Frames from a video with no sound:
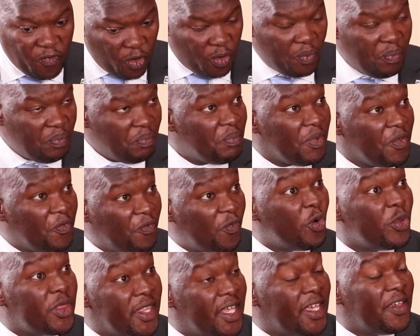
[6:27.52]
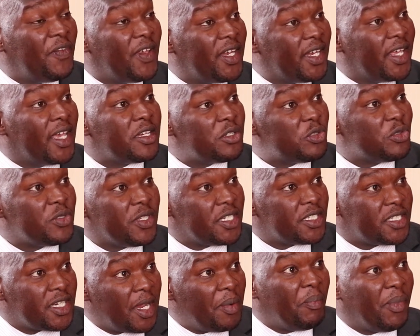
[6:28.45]
from before they even get to
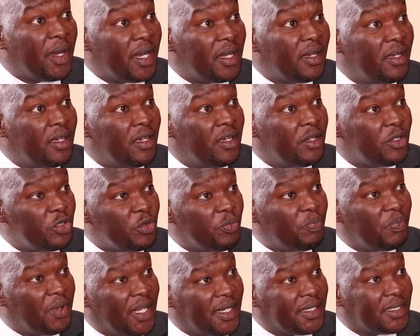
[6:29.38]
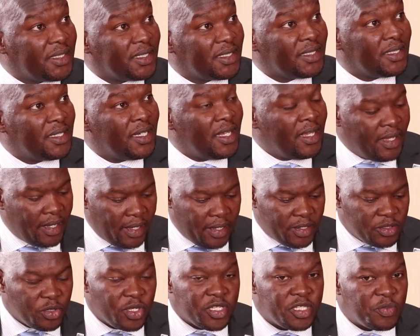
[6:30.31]
the shamba to plant?
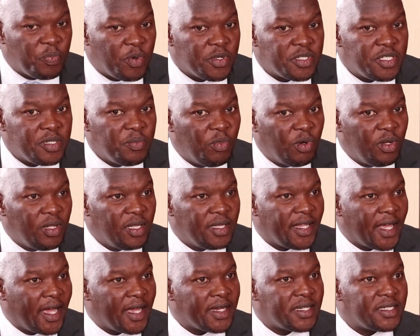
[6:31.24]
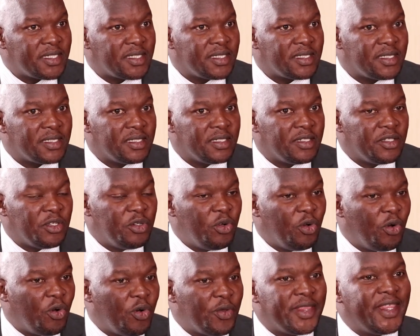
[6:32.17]
So it's possible that you
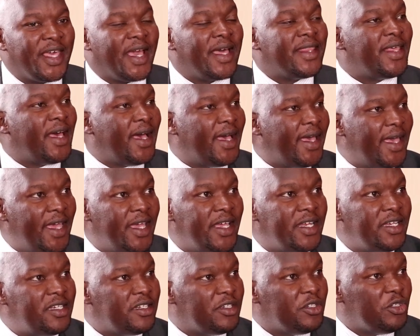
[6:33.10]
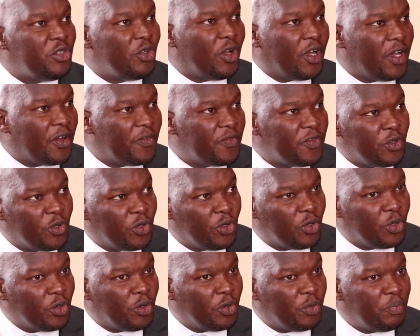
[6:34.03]
know on the other end you have
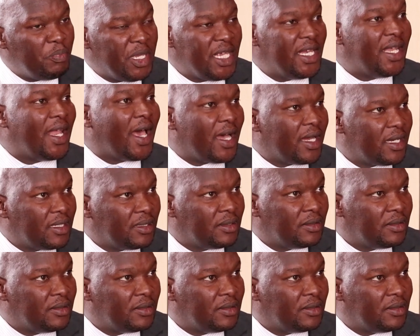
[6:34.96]
your miller,